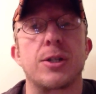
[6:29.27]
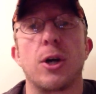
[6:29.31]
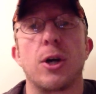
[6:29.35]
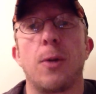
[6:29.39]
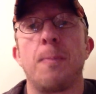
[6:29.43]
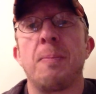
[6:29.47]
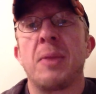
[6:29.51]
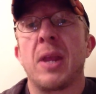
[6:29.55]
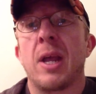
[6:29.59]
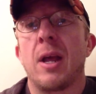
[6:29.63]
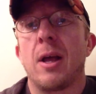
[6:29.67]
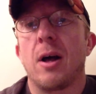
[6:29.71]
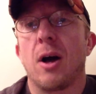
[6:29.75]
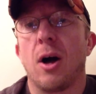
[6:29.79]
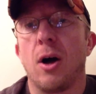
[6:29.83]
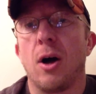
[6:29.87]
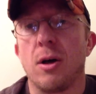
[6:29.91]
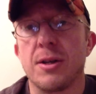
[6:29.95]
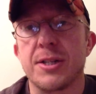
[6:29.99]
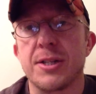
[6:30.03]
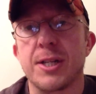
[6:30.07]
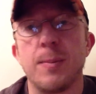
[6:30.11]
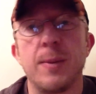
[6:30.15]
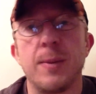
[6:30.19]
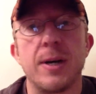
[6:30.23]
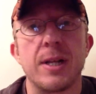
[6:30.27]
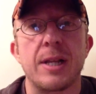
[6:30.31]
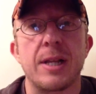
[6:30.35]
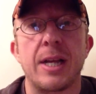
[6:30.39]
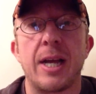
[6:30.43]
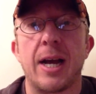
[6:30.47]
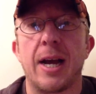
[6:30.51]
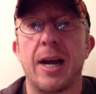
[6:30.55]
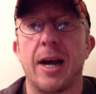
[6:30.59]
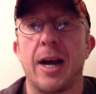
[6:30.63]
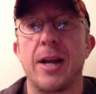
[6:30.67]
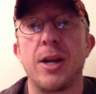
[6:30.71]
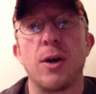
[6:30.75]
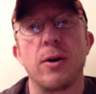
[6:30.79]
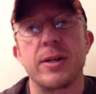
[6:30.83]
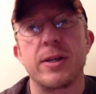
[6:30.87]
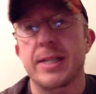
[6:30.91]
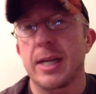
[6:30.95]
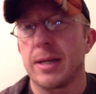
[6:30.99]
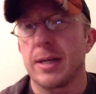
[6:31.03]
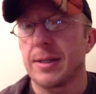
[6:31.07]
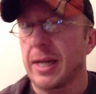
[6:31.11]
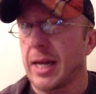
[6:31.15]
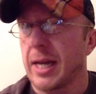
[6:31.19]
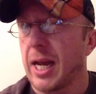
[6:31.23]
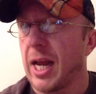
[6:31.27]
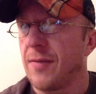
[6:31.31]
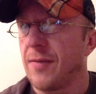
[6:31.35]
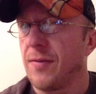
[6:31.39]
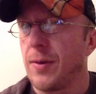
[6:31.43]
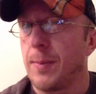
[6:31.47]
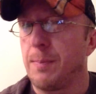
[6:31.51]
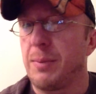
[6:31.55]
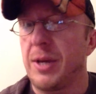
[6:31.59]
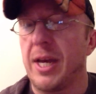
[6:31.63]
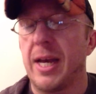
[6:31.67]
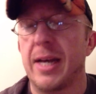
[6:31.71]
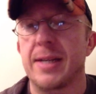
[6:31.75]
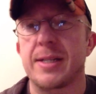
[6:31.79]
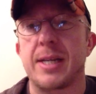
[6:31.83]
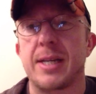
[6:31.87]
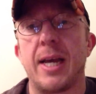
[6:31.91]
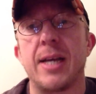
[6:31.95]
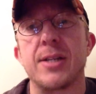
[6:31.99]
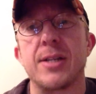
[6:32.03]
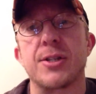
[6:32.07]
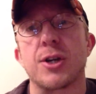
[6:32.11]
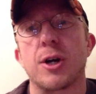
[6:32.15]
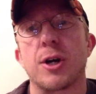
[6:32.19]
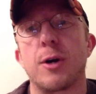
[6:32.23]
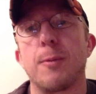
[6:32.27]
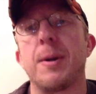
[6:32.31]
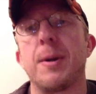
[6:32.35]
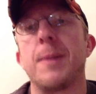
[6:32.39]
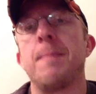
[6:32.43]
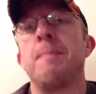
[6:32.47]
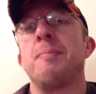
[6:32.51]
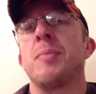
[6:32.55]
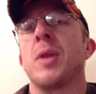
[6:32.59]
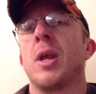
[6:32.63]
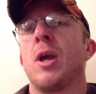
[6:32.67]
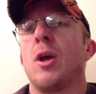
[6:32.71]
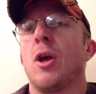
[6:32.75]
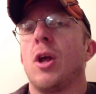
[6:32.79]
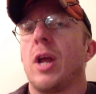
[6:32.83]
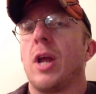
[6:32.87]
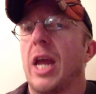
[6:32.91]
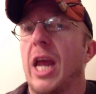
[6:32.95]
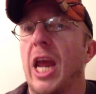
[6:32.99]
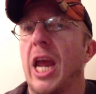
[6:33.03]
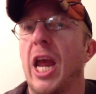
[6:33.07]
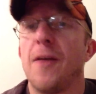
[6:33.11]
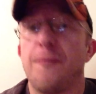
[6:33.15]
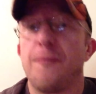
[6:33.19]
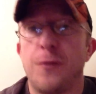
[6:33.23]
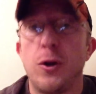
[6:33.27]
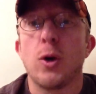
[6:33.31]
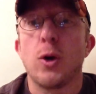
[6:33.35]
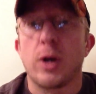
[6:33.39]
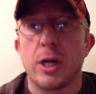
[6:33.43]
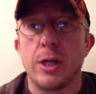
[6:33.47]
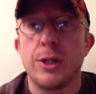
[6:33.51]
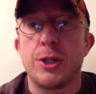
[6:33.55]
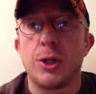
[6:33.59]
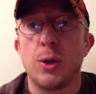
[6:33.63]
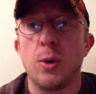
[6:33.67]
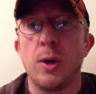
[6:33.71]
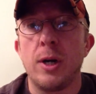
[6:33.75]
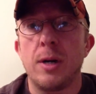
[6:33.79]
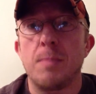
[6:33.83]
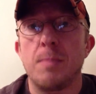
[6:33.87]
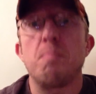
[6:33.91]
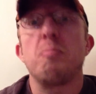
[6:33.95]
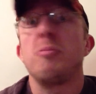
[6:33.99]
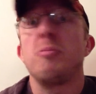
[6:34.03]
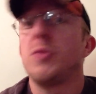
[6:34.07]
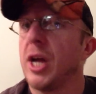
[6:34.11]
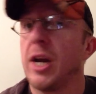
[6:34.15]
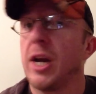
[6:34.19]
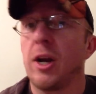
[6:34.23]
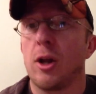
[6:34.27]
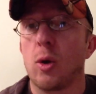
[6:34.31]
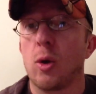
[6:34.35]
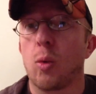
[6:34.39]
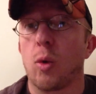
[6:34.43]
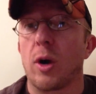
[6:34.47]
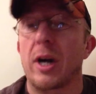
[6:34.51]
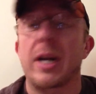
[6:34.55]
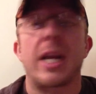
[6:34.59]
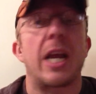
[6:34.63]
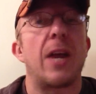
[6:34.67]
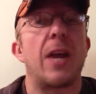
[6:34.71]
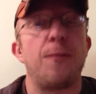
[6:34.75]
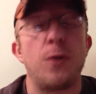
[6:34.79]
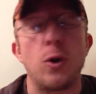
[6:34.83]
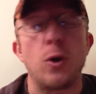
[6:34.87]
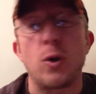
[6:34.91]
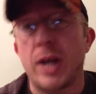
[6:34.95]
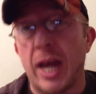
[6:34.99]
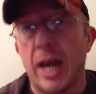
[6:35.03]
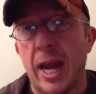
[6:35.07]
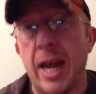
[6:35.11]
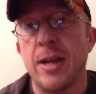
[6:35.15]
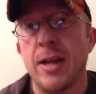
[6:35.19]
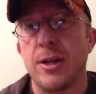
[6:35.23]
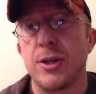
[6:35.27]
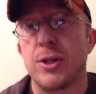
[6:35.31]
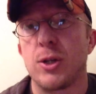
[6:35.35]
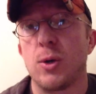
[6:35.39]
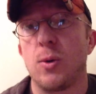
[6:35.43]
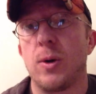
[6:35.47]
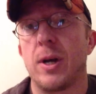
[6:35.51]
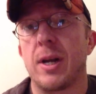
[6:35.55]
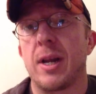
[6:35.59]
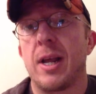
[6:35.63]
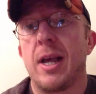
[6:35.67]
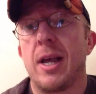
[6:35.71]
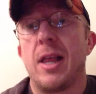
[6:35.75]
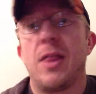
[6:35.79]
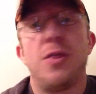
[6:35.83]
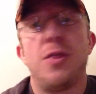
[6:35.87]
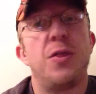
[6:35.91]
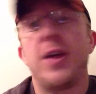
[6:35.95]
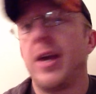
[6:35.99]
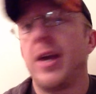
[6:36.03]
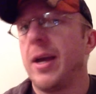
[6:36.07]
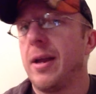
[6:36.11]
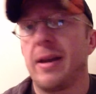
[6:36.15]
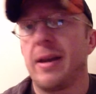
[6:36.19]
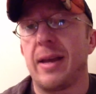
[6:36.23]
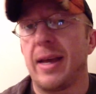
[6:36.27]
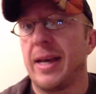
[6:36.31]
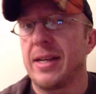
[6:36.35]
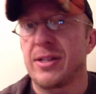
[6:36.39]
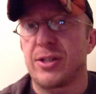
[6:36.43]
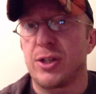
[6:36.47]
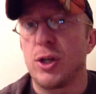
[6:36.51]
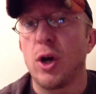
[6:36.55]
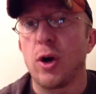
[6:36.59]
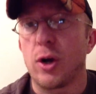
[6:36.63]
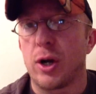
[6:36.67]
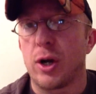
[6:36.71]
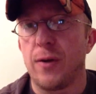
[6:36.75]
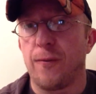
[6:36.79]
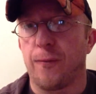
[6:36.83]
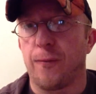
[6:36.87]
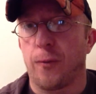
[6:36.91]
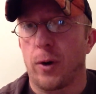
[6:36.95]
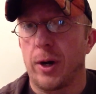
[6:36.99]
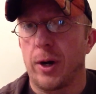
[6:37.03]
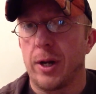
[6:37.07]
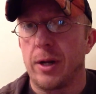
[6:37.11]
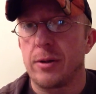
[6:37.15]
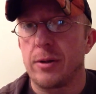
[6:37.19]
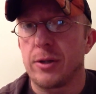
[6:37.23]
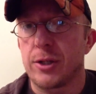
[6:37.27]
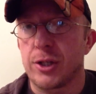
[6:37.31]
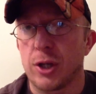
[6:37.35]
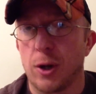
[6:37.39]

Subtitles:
So ultimately, I know it sounds like kind of a BS answer, but if you can do it, then it'll work. If you can't do it, then it's no good for you.